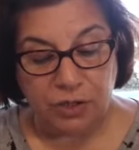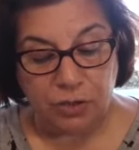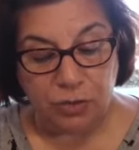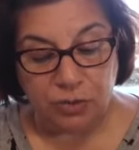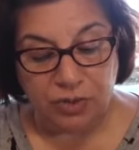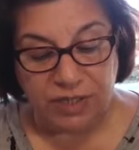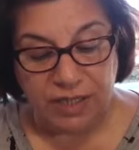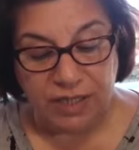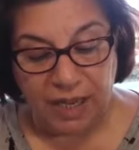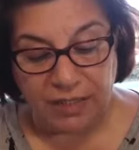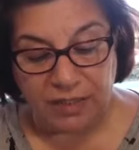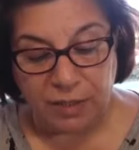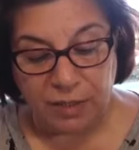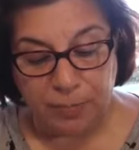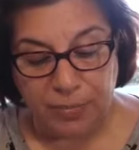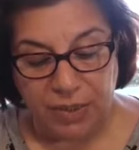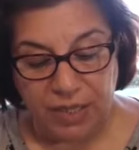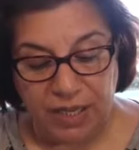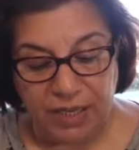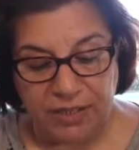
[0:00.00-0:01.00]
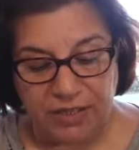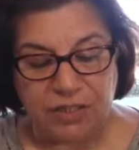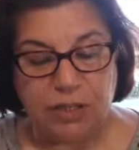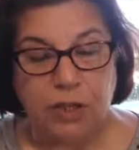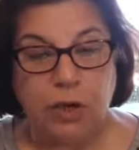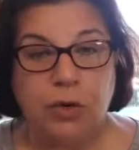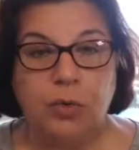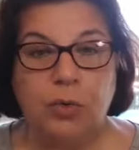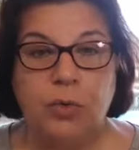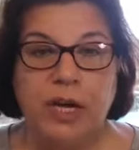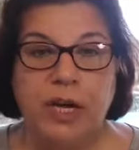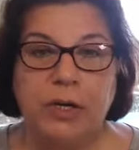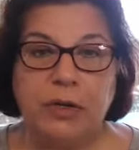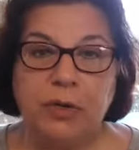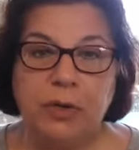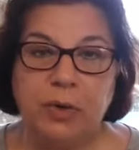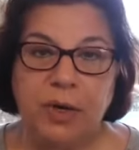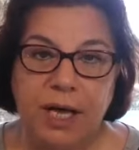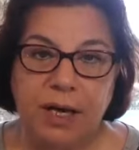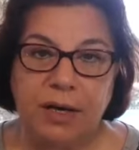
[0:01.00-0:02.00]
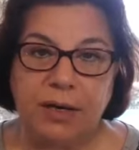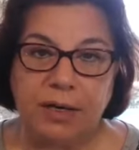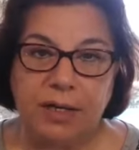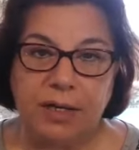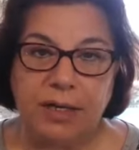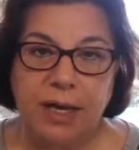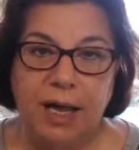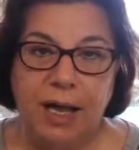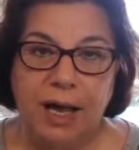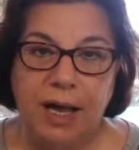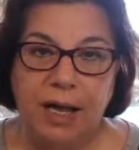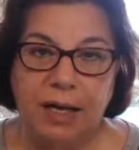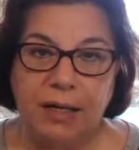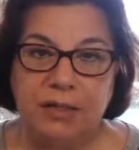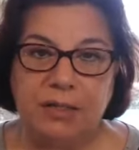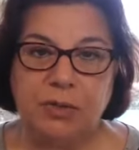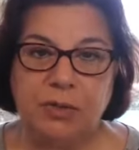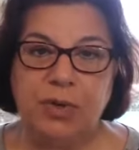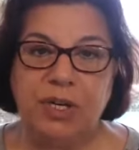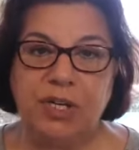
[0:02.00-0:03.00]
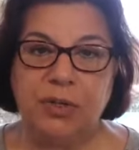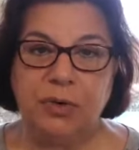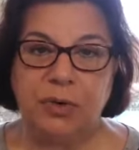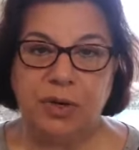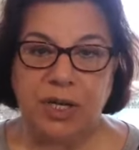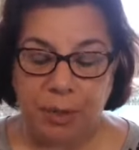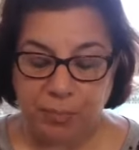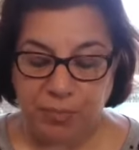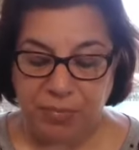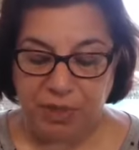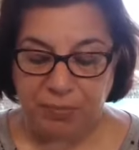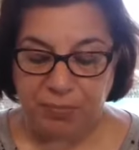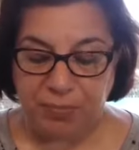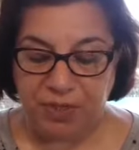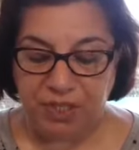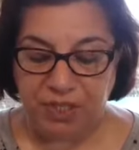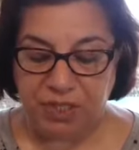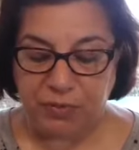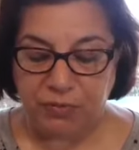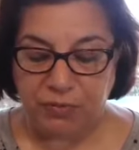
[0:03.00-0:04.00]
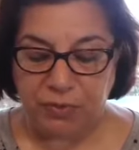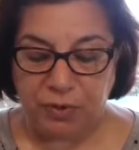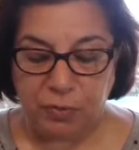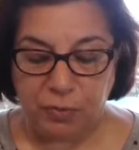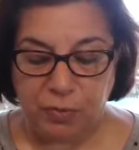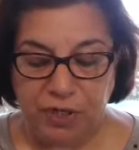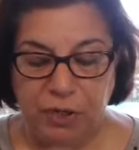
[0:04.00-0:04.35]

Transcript: to that place where you can relax, where you can be peaceful,